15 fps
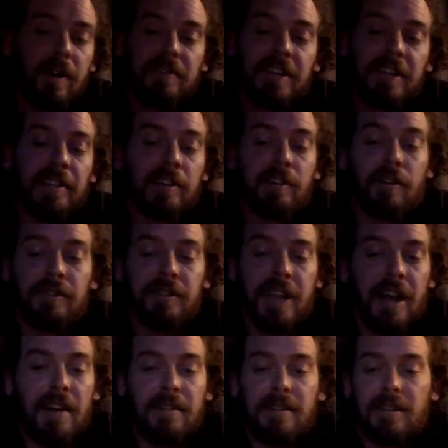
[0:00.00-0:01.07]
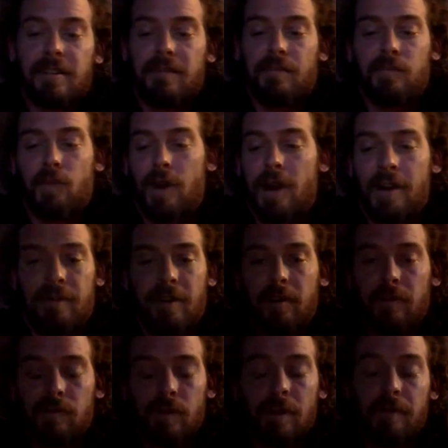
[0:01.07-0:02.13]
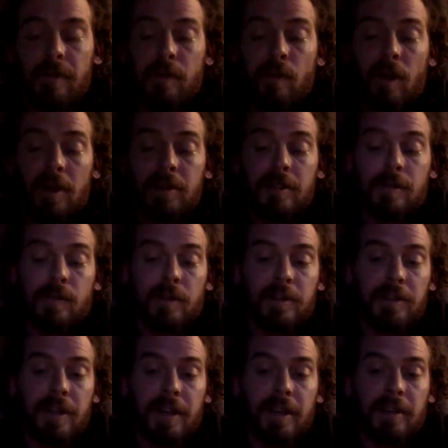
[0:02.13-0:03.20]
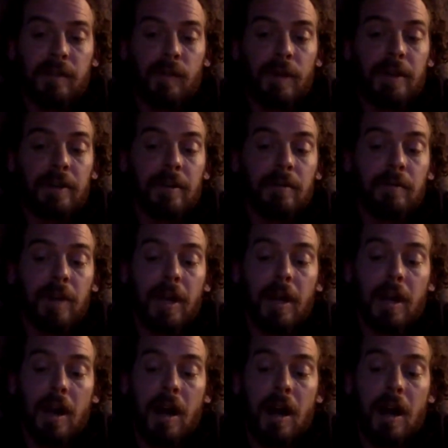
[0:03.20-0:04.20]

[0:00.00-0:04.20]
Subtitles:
I'll take the girls down to wherever they want, somewhere sunny in the winter. But